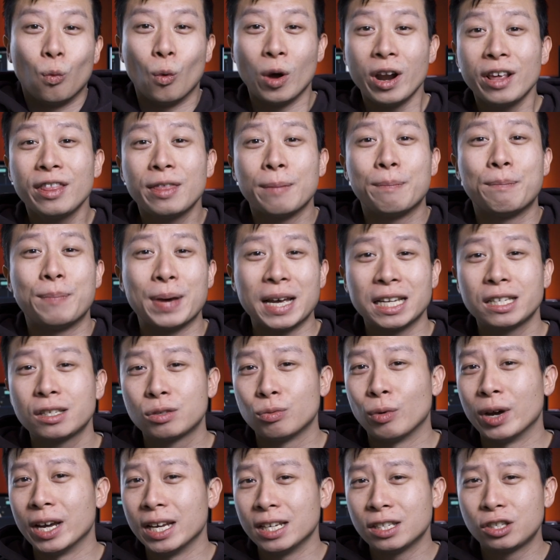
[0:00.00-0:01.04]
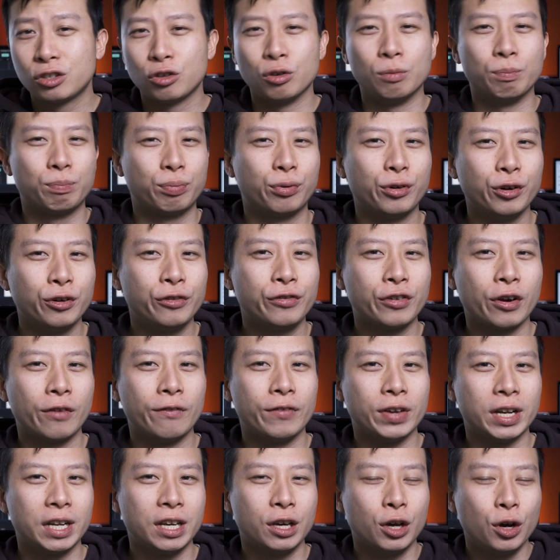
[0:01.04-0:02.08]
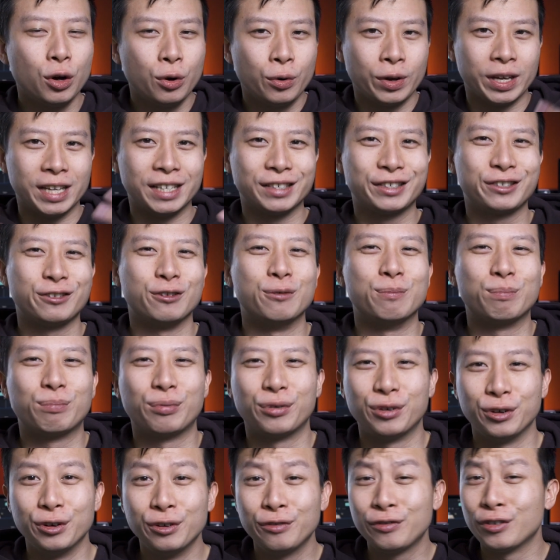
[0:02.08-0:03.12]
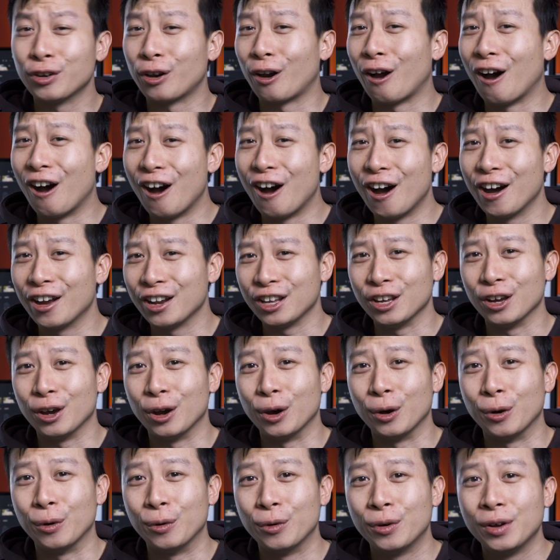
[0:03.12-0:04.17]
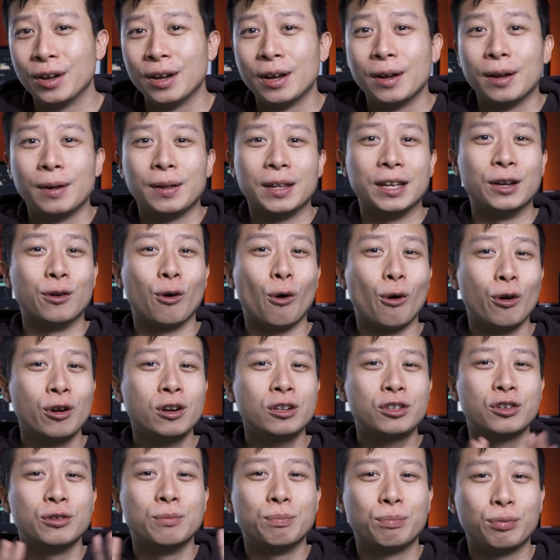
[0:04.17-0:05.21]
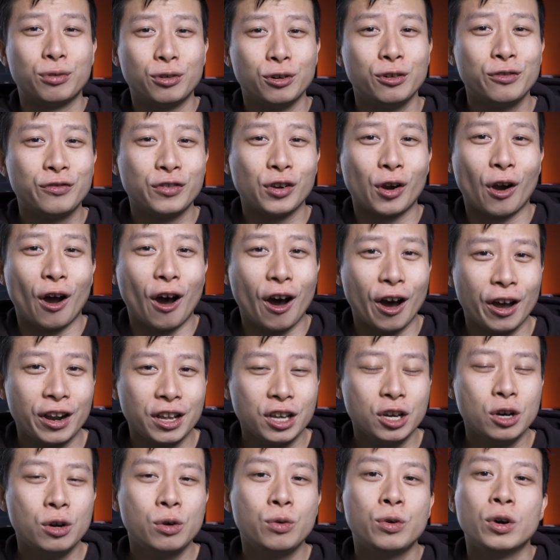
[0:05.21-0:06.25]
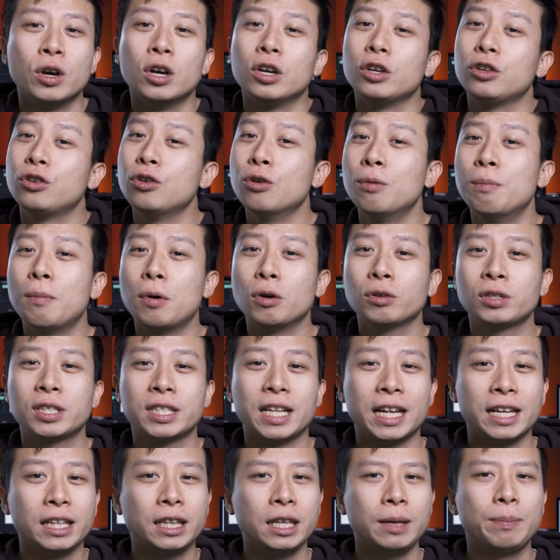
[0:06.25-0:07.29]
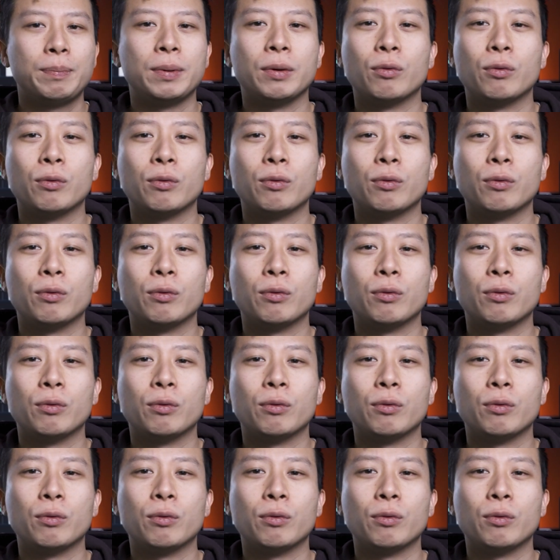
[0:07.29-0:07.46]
One of the best ways to improve your video is to improve your audio. In order to improve your audio, you'll most likely